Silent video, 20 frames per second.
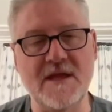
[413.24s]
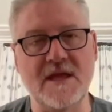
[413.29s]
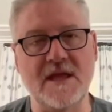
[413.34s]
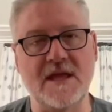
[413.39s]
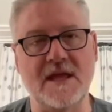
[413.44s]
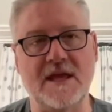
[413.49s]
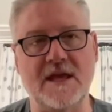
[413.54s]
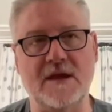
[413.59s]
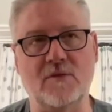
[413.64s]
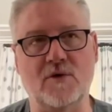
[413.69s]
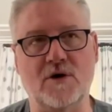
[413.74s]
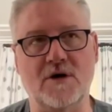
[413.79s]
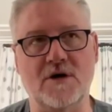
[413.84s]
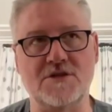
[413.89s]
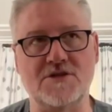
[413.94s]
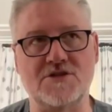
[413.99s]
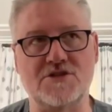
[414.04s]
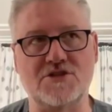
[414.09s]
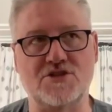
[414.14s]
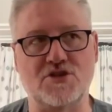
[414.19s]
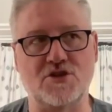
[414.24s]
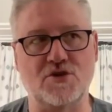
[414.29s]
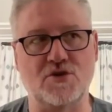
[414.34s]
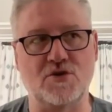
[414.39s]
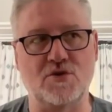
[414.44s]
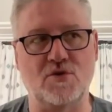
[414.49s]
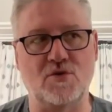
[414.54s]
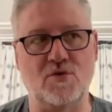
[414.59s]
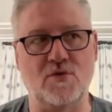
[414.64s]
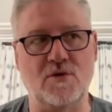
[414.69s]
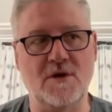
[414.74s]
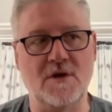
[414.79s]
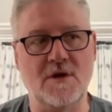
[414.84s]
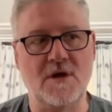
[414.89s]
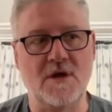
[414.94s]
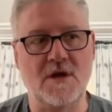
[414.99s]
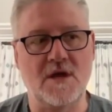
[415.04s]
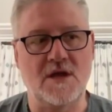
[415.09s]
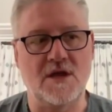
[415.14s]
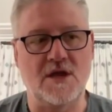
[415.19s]
It was to,
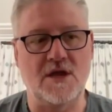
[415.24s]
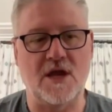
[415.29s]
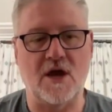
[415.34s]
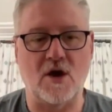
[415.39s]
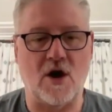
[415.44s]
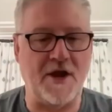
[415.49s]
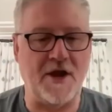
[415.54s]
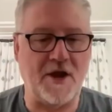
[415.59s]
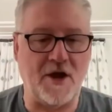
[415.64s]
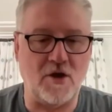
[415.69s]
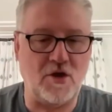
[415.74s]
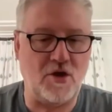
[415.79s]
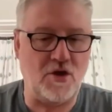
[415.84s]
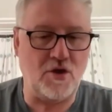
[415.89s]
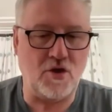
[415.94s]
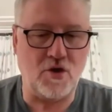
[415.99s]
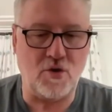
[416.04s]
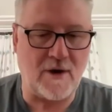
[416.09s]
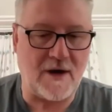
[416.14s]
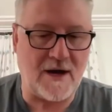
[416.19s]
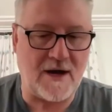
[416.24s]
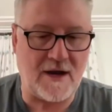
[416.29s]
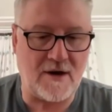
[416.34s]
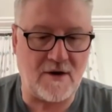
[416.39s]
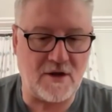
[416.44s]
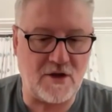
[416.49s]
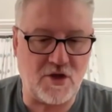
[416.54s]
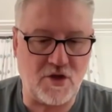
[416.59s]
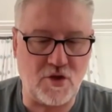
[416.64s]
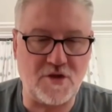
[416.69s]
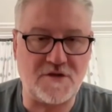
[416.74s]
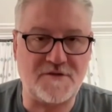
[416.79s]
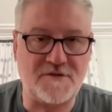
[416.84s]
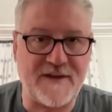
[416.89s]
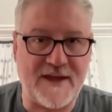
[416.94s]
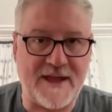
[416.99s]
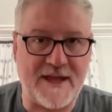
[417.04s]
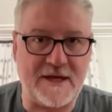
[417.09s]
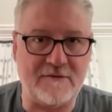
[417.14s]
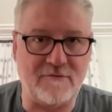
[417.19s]
you know, I know you are a huge
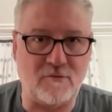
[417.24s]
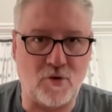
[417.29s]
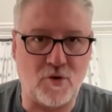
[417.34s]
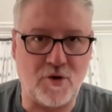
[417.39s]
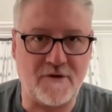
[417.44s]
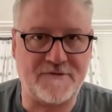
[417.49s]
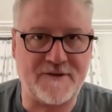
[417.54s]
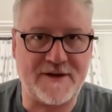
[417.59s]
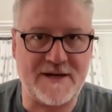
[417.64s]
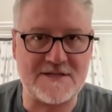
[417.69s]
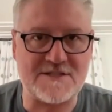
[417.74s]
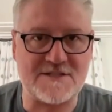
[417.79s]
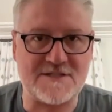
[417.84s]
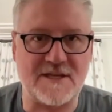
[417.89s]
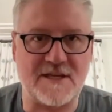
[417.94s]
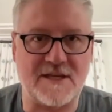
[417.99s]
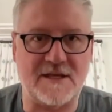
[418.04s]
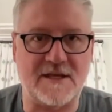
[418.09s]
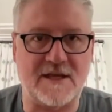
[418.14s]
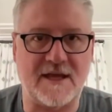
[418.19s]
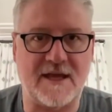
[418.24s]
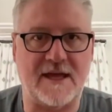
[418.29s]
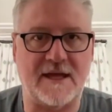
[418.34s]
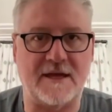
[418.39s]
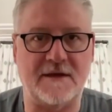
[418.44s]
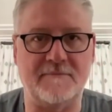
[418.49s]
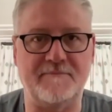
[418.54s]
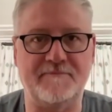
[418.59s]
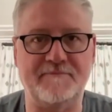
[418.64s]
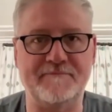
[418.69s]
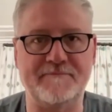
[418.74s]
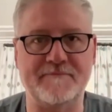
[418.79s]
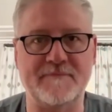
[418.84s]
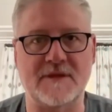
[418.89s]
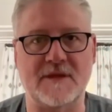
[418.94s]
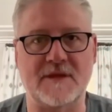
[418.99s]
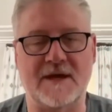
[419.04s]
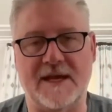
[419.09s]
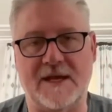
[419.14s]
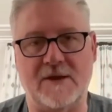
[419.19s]
fan of water fasting, and
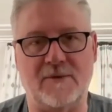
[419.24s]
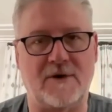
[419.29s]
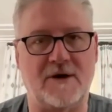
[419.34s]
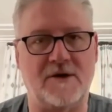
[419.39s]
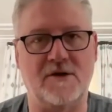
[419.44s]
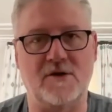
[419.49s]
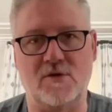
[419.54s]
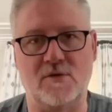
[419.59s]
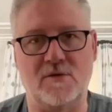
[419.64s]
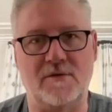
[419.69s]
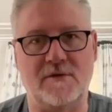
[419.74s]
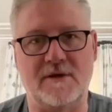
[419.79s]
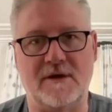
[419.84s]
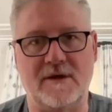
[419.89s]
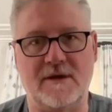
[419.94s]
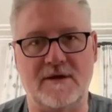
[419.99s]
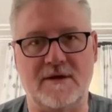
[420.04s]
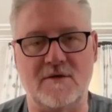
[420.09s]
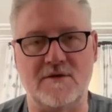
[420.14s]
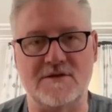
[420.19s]
anyone who is